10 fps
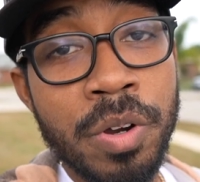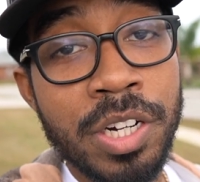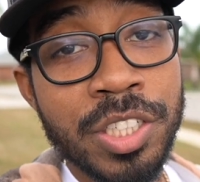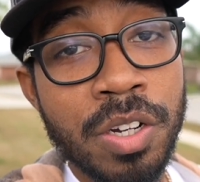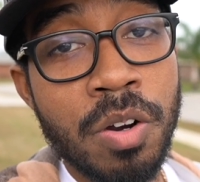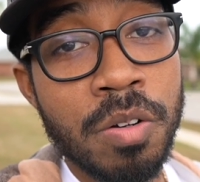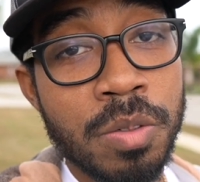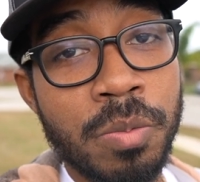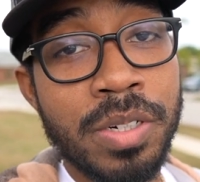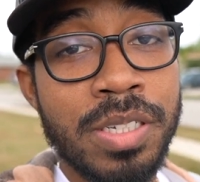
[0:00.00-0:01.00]
going to check out
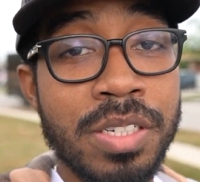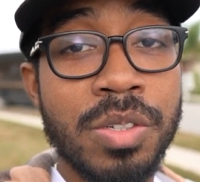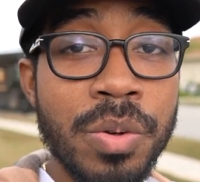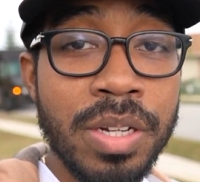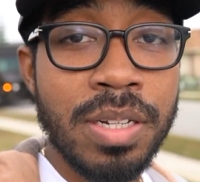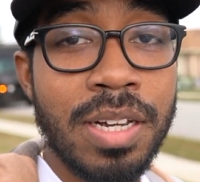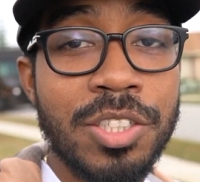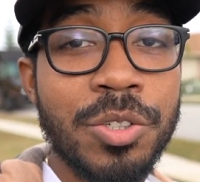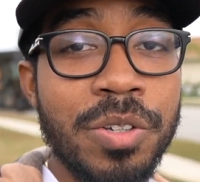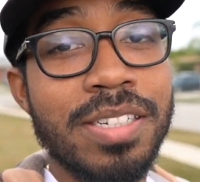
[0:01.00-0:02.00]
what he's doing
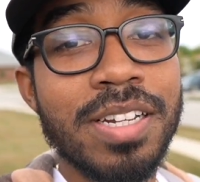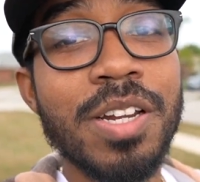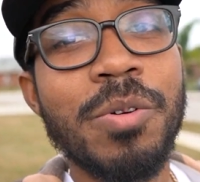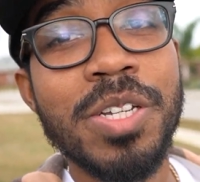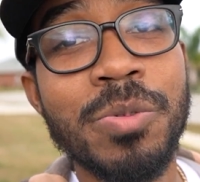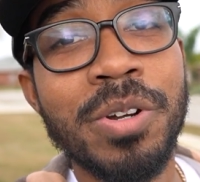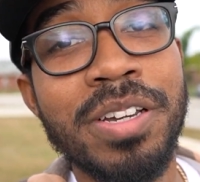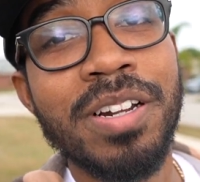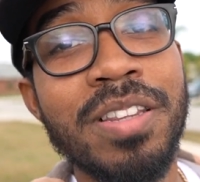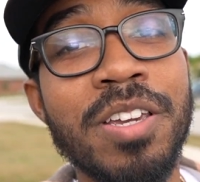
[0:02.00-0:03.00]
and show you exactly what he's
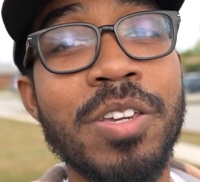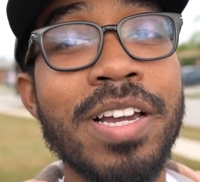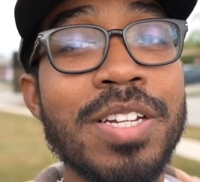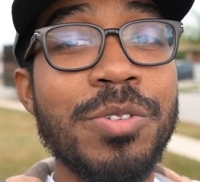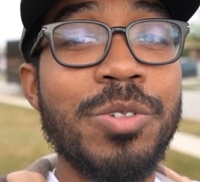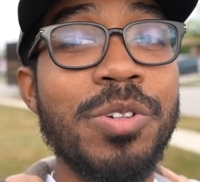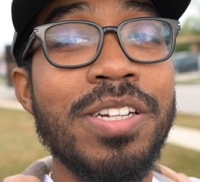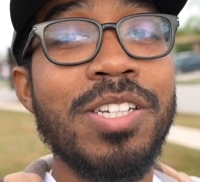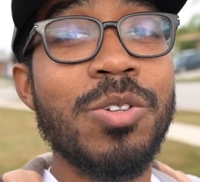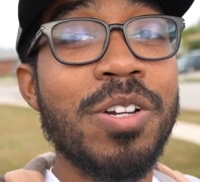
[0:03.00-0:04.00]
working on. Thank you guys for
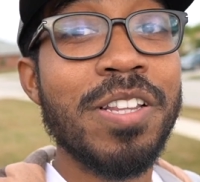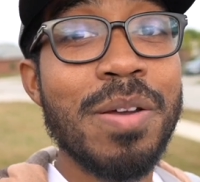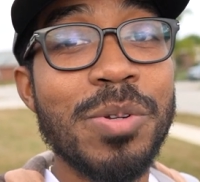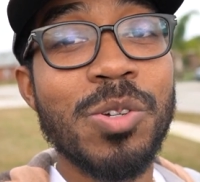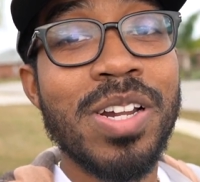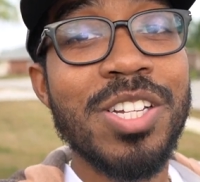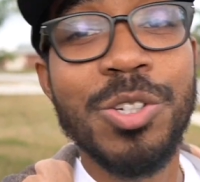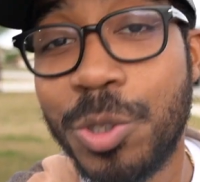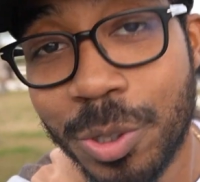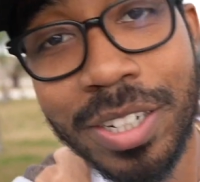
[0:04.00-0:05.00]
tuning in to another episode as
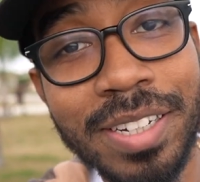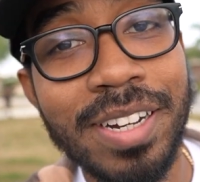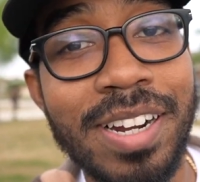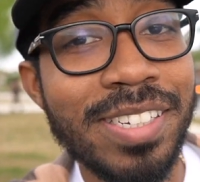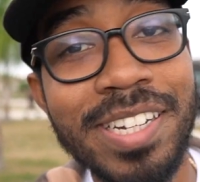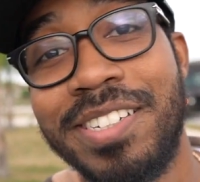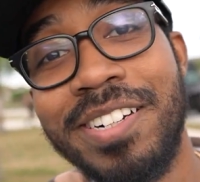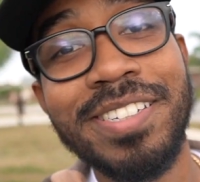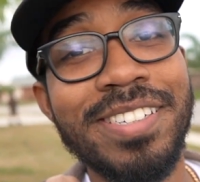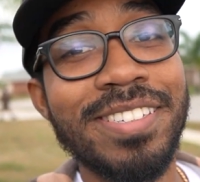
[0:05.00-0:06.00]
usual. Let's get started.